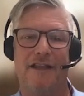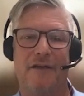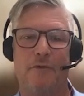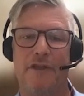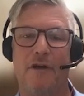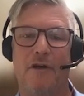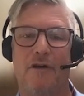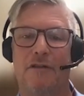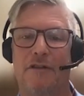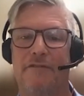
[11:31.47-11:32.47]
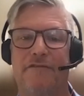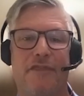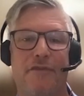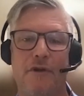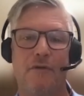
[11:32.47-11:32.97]
that we all lived
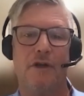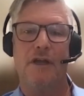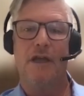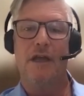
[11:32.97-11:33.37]
through.